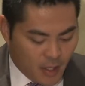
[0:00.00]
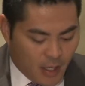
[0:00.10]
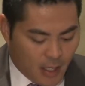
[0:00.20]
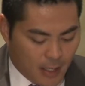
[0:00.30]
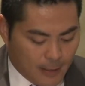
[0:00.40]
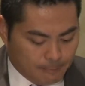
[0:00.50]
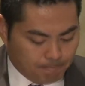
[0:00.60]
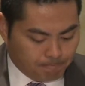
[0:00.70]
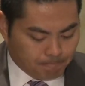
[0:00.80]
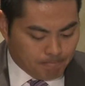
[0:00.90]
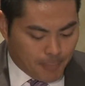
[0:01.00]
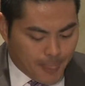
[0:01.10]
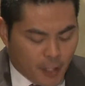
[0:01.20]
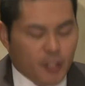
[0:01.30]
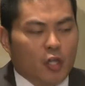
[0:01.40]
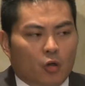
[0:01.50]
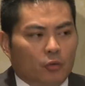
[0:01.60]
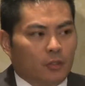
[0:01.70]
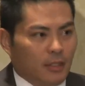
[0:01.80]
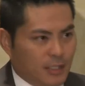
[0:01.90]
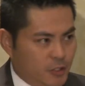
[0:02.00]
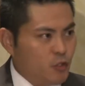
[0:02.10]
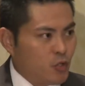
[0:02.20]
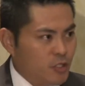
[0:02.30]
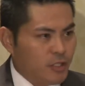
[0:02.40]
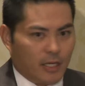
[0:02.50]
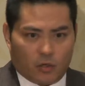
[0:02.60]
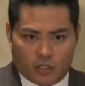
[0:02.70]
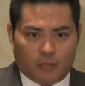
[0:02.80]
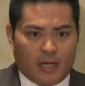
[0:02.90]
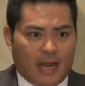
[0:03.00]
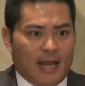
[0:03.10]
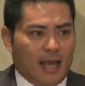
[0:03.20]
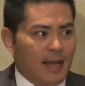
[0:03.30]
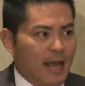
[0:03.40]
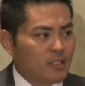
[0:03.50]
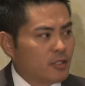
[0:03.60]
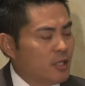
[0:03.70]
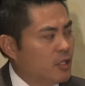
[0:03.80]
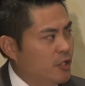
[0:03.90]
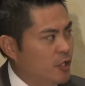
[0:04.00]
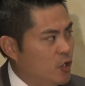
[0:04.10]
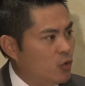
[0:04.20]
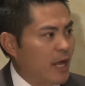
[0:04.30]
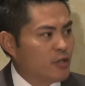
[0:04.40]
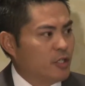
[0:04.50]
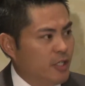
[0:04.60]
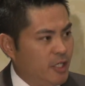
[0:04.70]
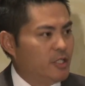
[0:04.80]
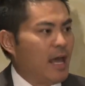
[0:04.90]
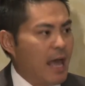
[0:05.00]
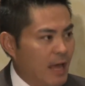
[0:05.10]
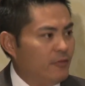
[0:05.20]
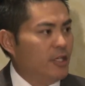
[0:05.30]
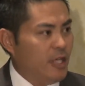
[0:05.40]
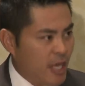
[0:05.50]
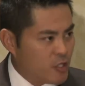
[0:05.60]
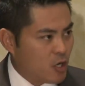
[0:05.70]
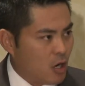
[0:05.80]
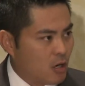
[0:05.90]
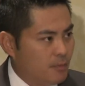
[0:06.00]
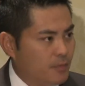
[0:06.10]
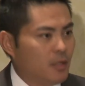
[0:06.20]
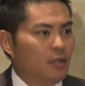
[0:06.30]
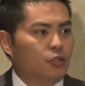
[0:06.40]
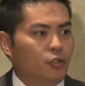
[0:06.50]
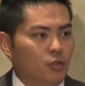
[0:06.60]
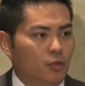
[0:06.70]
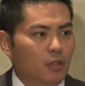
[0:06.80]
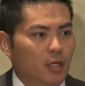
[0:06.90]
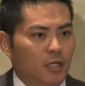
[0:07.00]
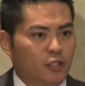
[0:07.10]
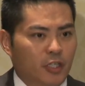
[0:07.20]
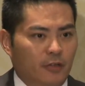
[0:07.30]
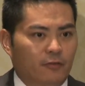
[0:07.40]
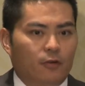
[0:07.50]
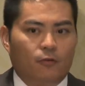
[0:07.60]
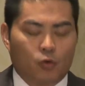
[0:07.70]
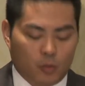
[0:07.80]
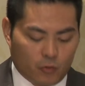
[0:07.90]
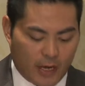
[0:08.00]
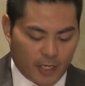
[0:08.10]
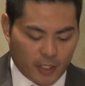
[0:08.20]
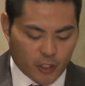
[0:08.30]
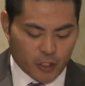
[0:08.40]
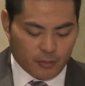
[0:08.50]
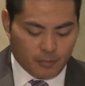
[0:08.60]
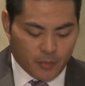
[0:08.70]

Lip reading: You don't, as Jordan said, or someone had asked, you don't actually need to have an EHR to achieve formal recognition,